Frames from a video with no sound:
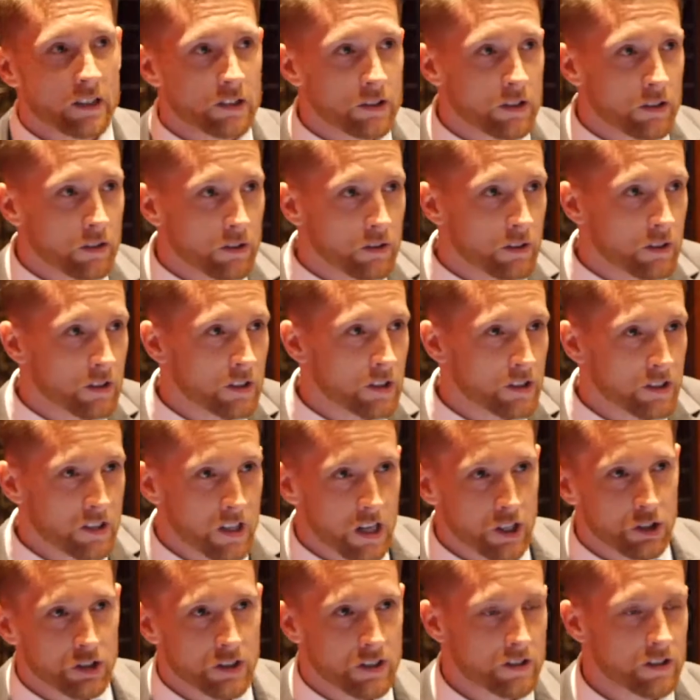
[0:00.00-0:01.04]
into
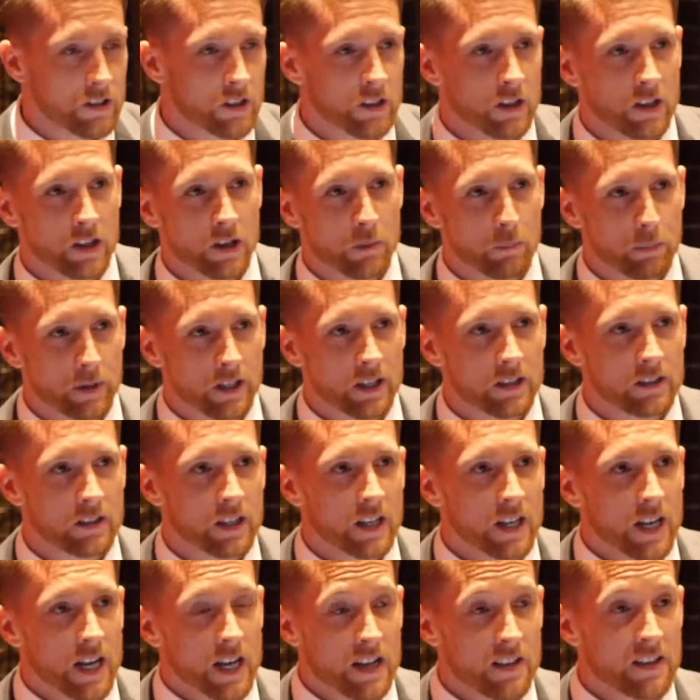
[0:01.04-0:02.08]
discussions in a bit,
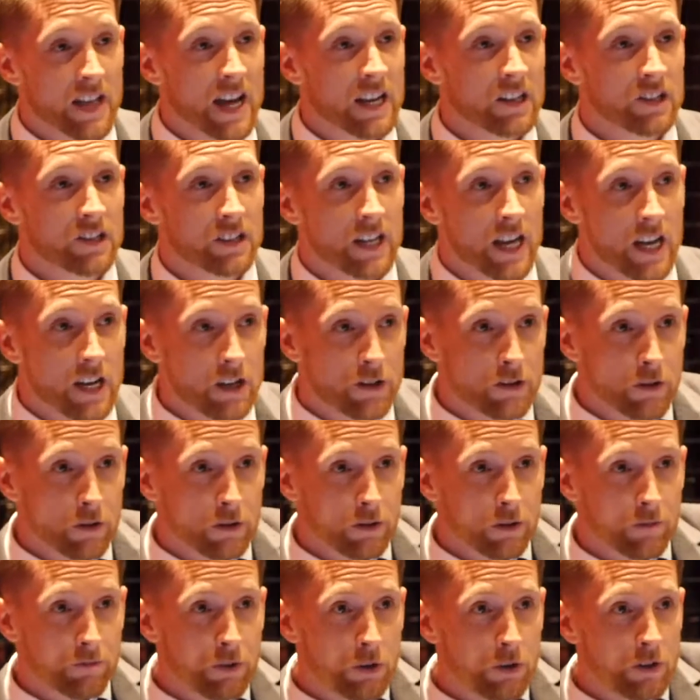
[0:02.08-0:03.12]
and at that stage, there's
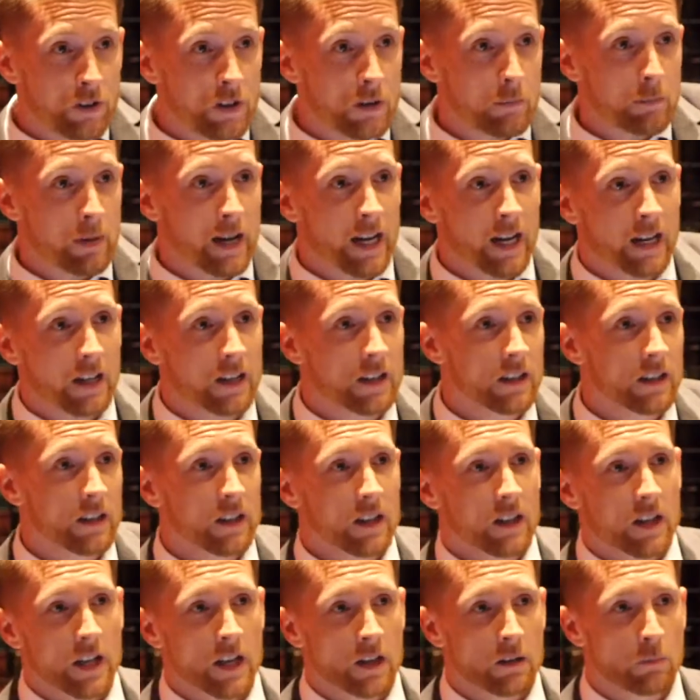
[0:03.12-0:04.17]
some food in the back
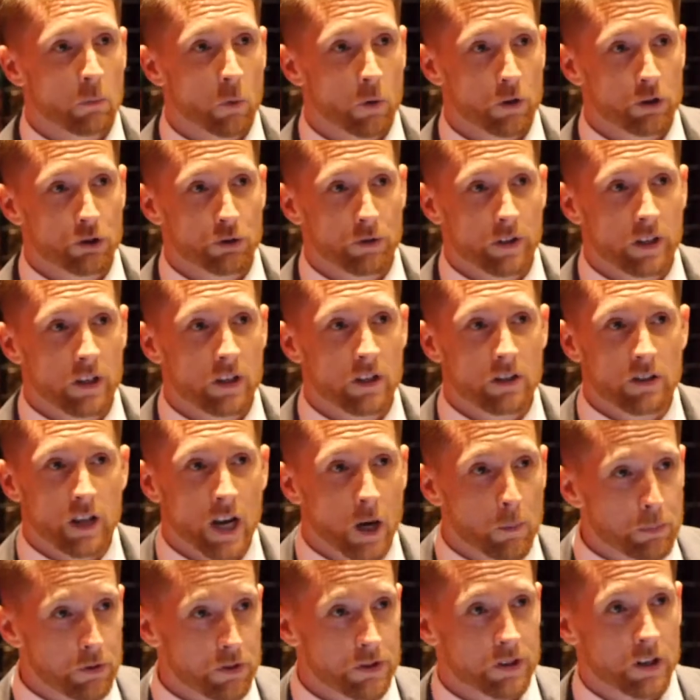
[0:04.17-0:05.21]
and more drink.
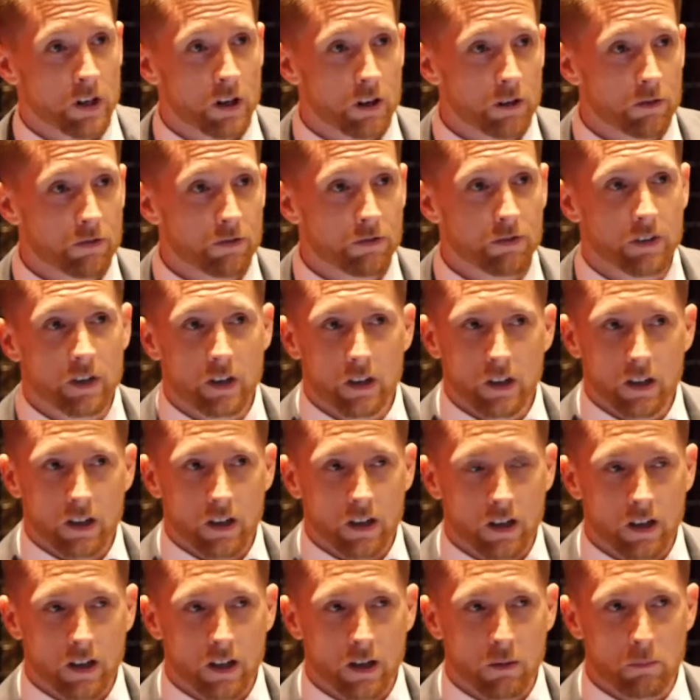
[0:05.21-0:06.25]
Help yourself.
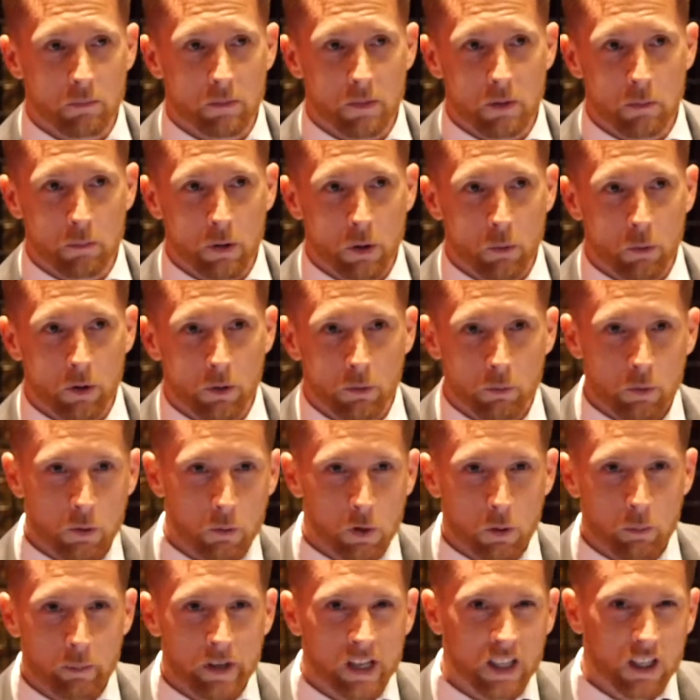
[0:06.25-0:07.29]
But we
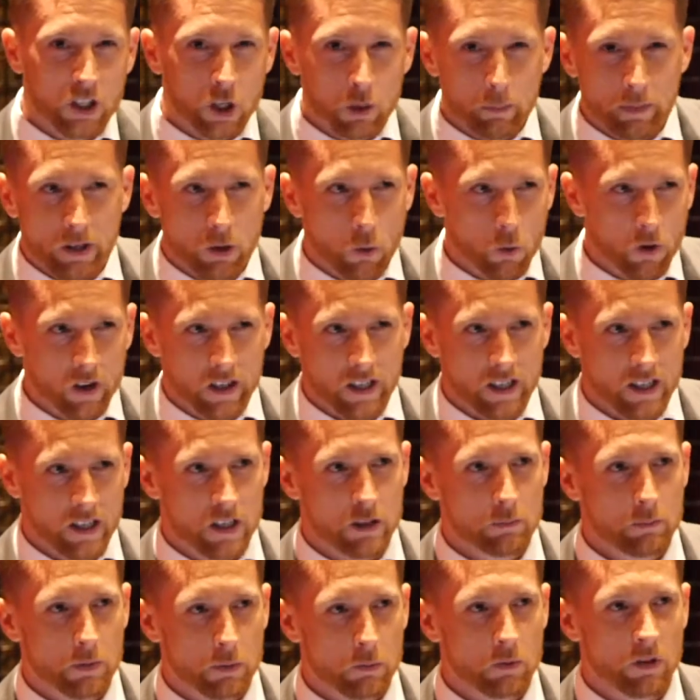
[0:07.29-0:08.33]
will be a little bit
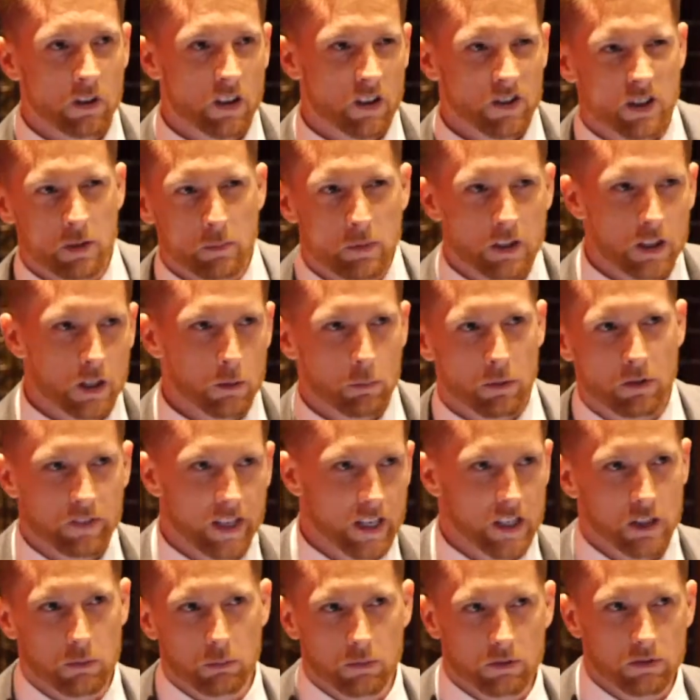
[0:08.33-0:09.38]
organized, but we'll also be a little bit
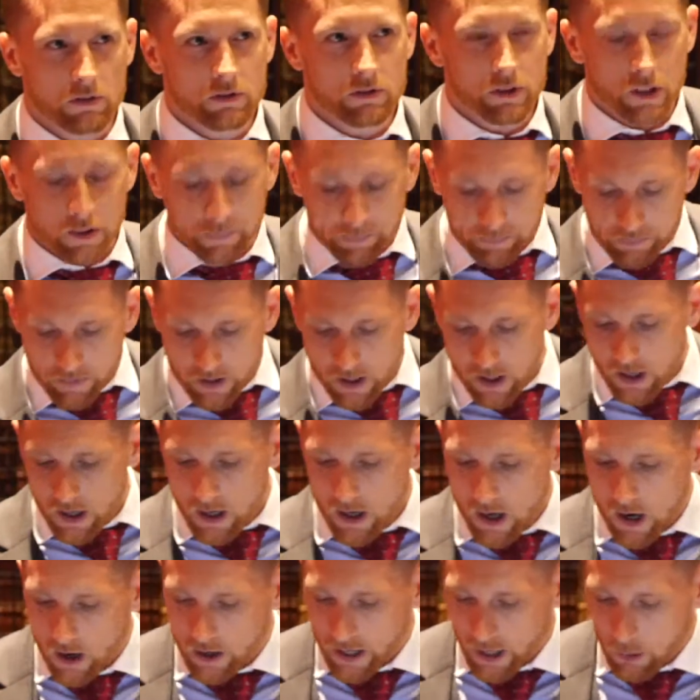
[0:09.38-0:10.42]
flexible. So,
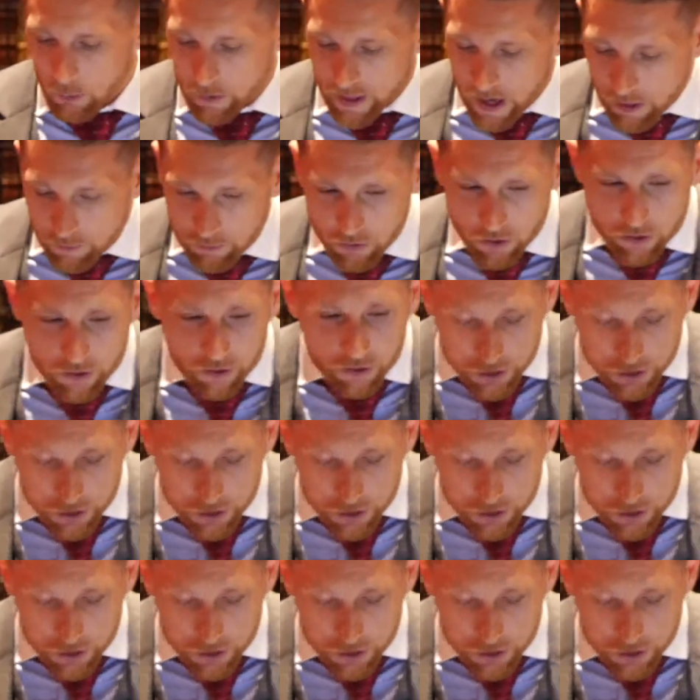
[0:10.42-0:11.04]
okay, without further